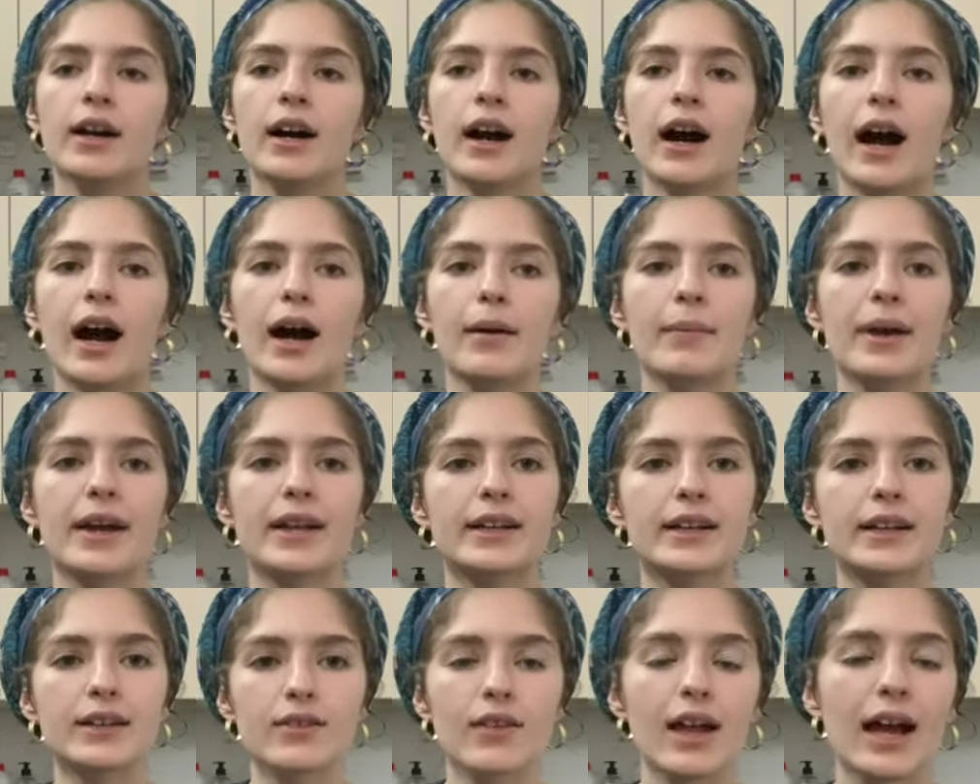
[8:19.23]
and
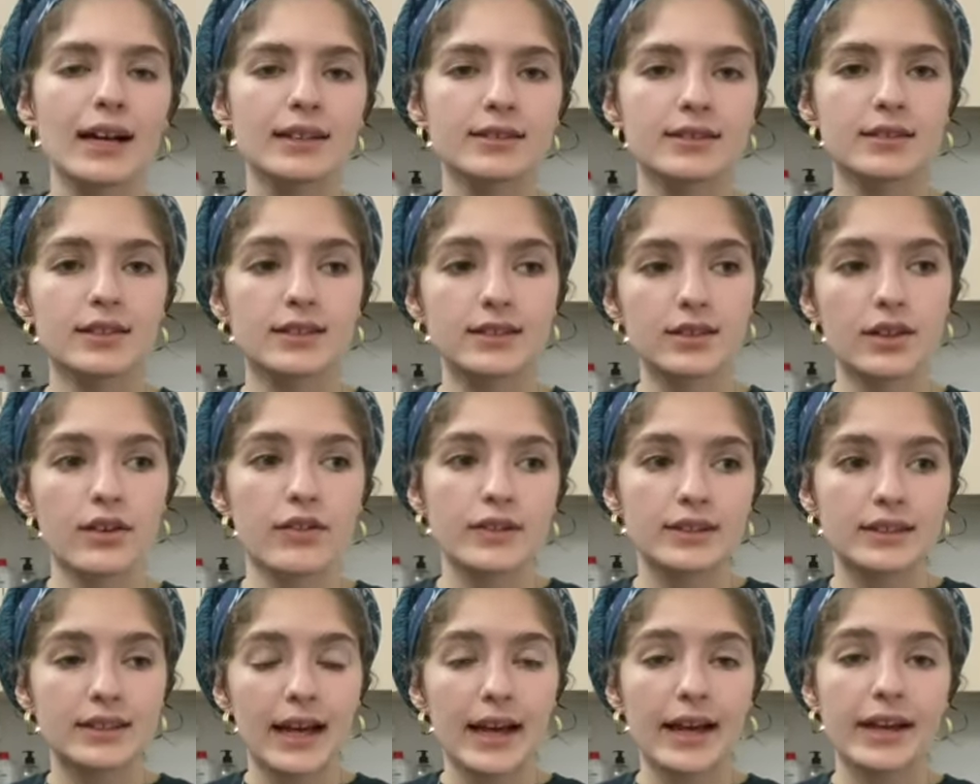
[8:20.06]
can last until the
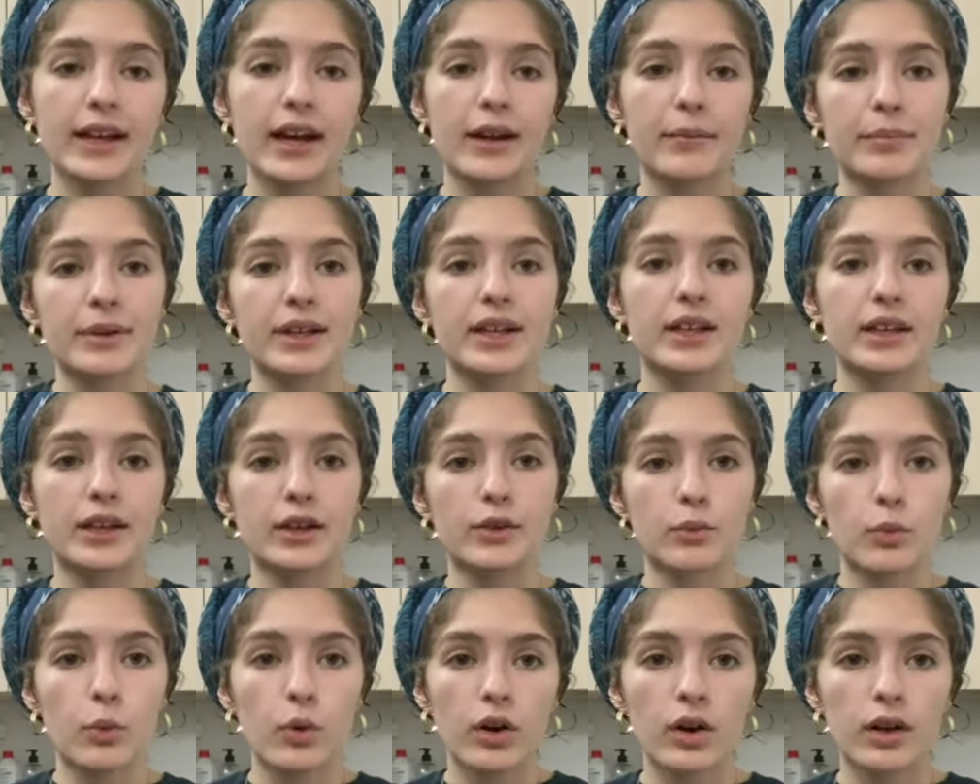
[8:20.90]
day and be
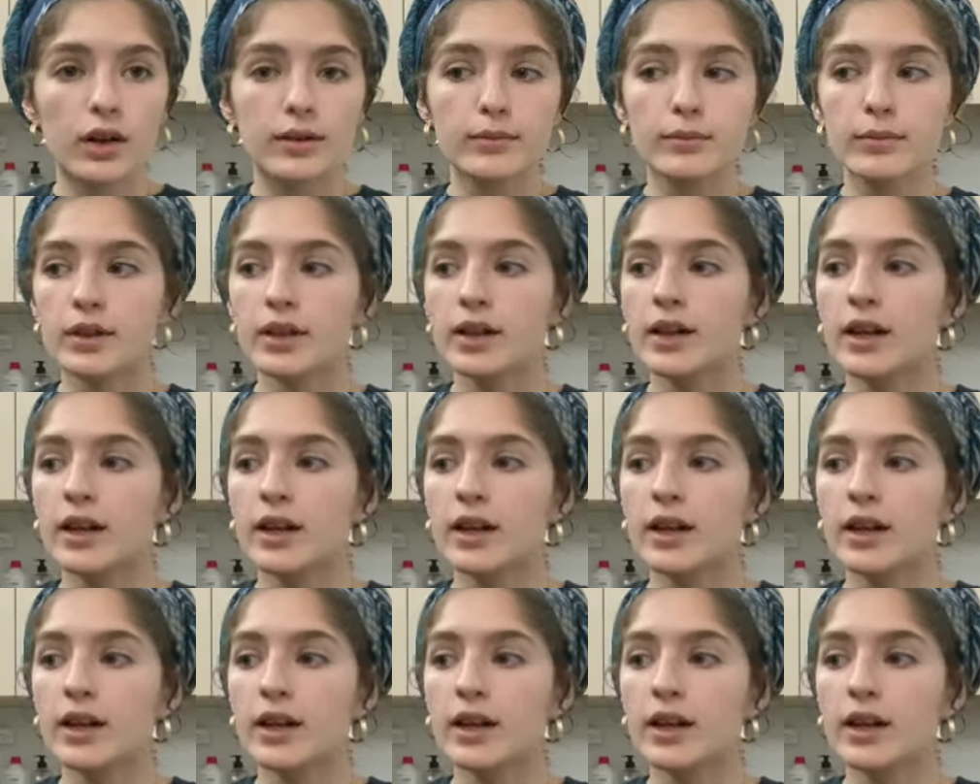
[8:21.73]
eaten warm,